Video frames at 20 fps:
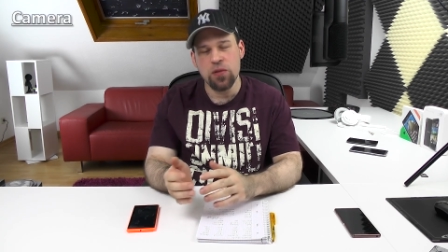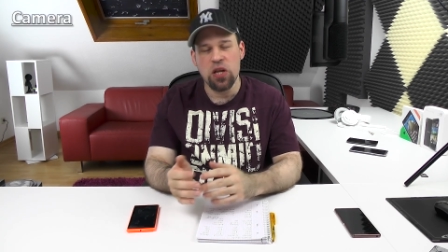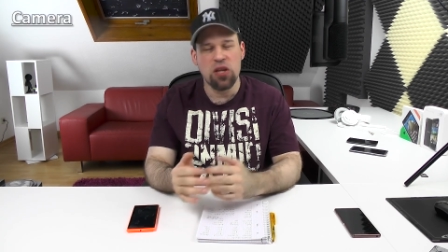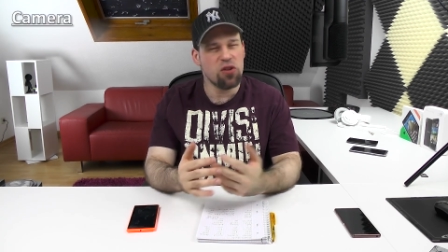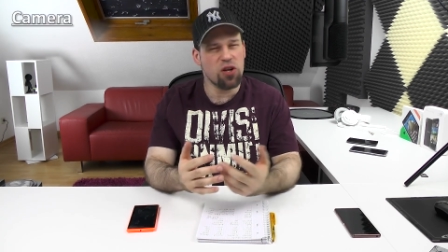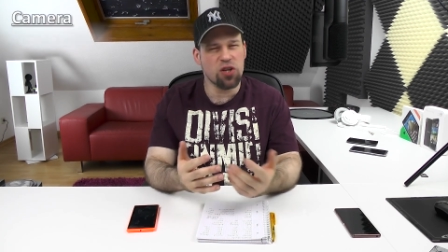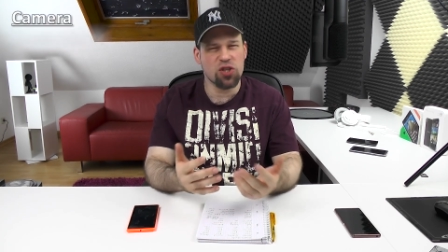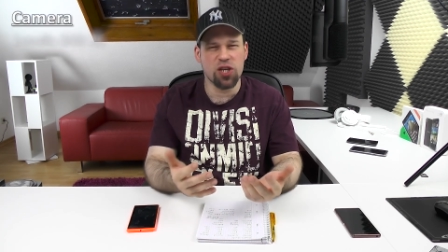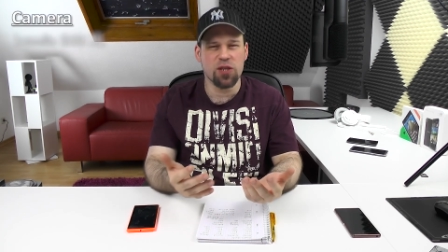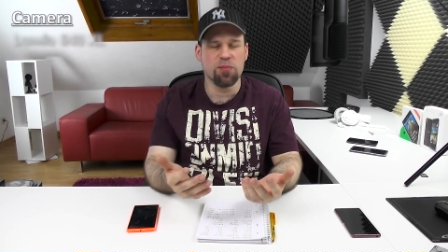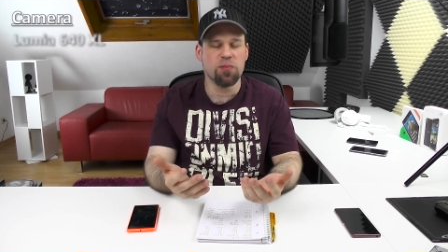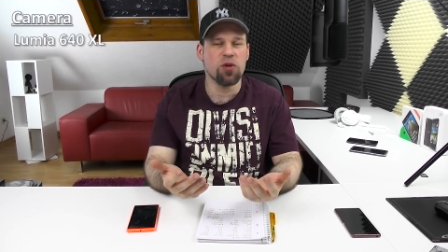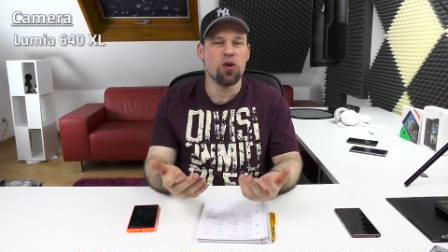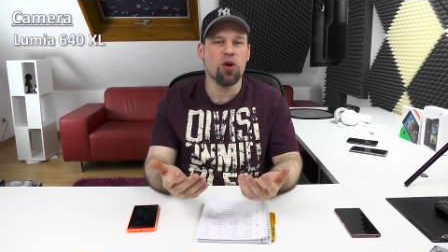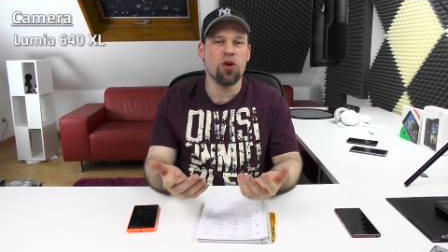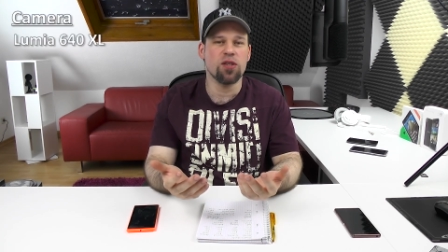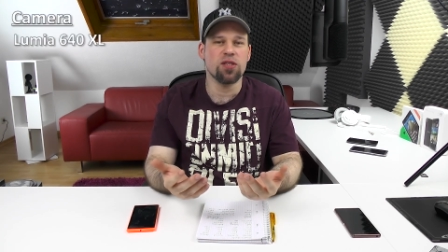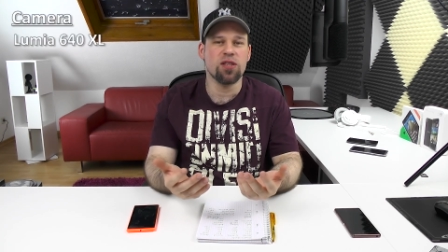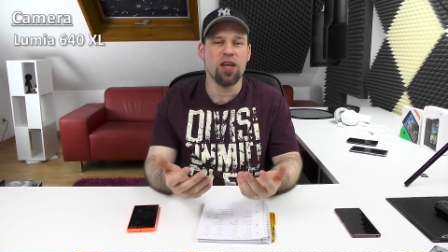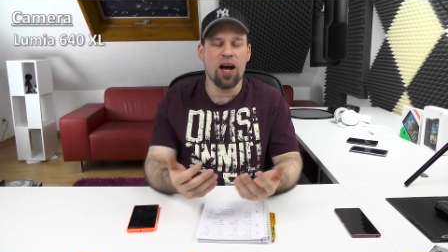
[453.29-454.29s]
not just
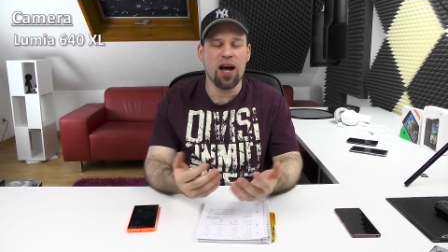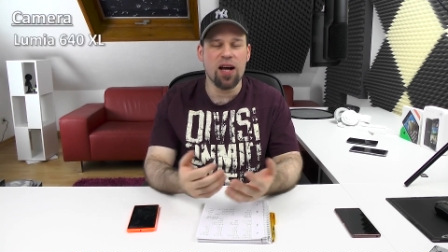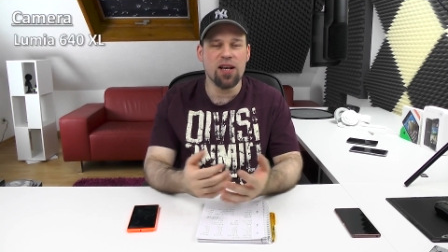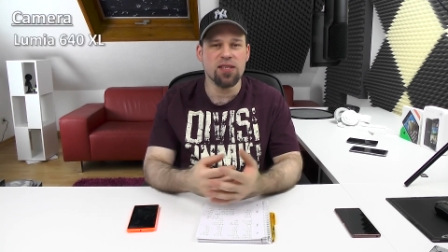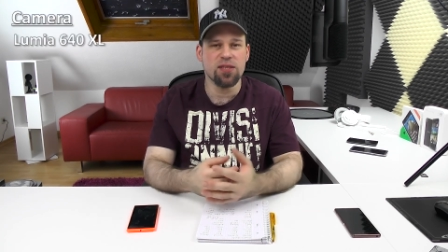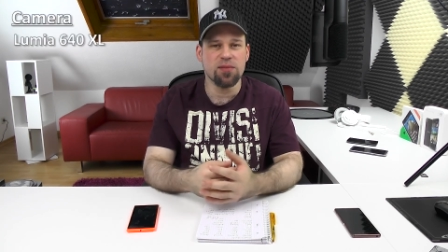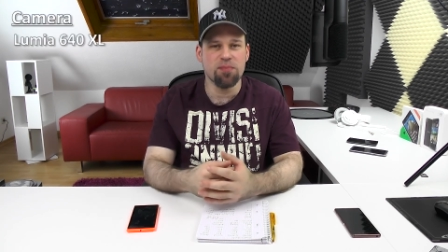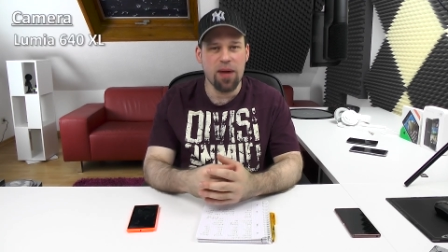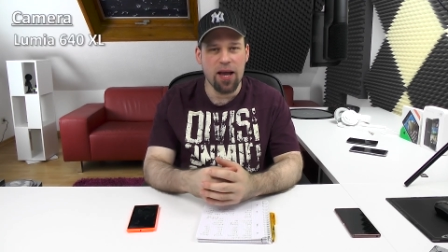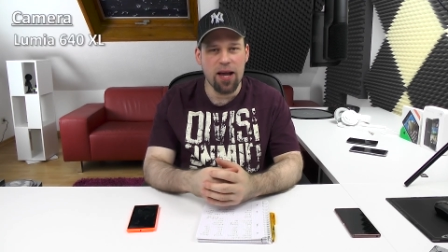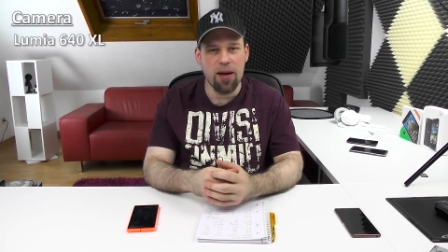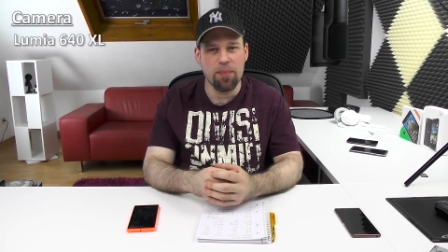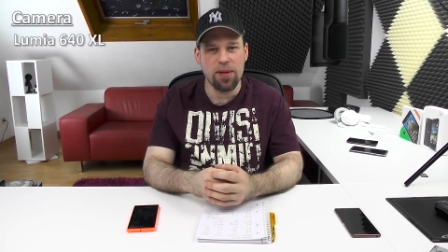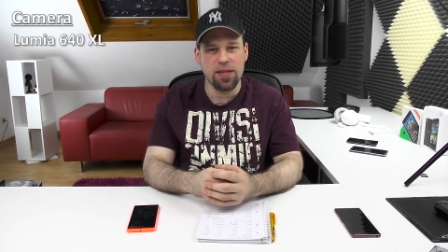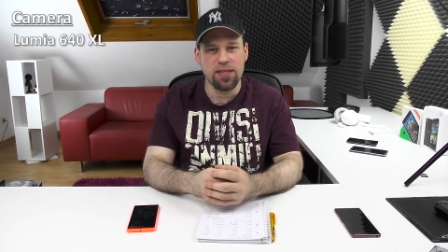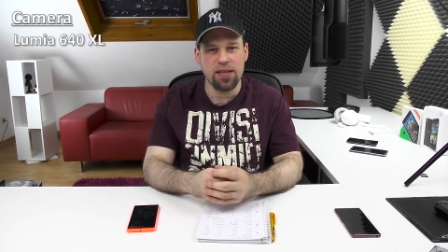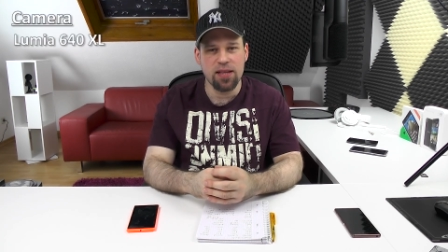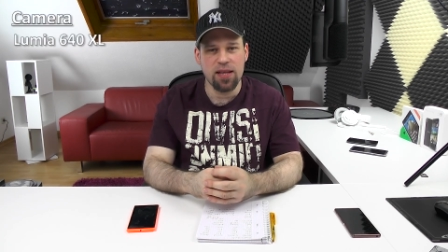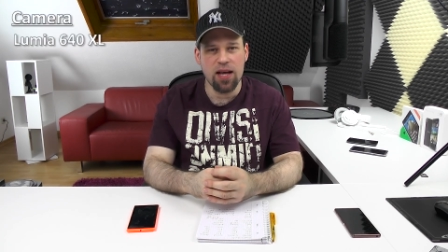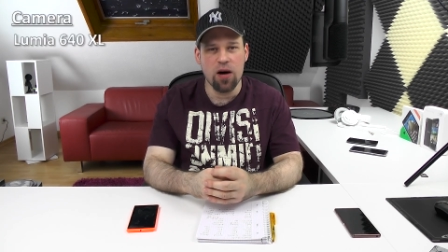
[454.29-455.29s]
because the highest
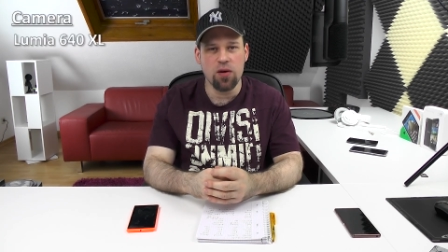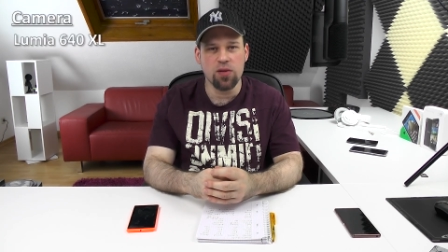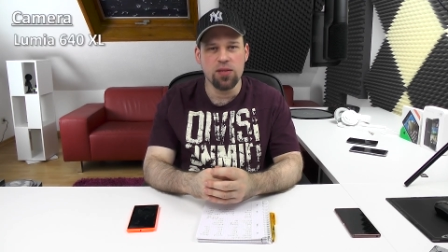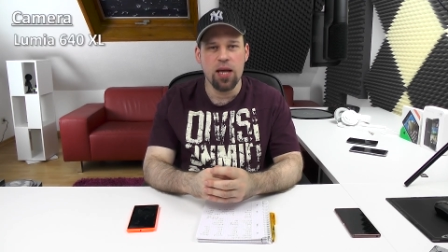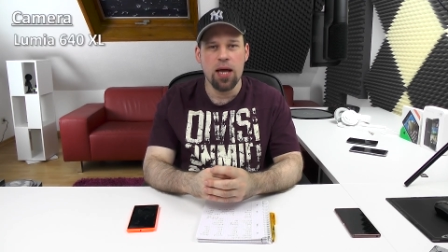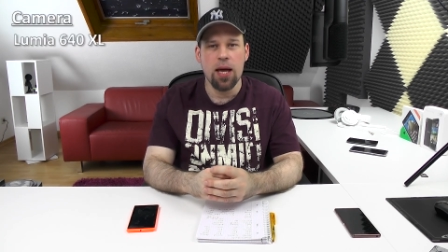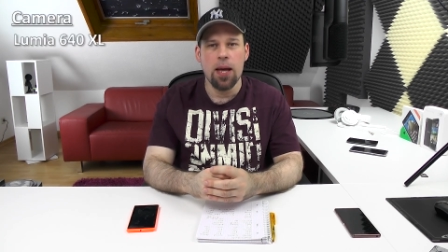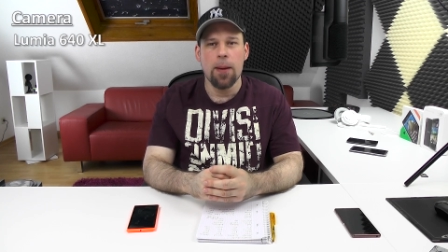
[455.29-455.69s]
megapixel count,